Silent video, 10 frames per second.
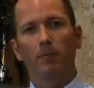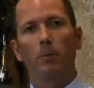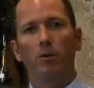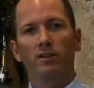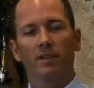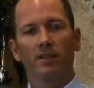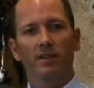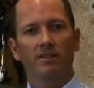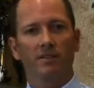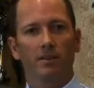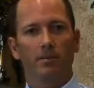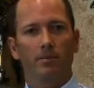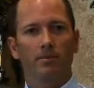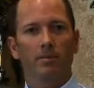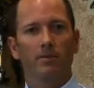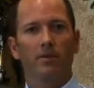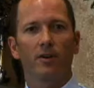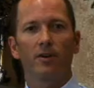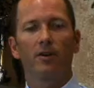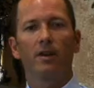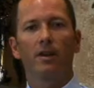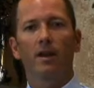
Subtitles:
Molded cleats are preferred,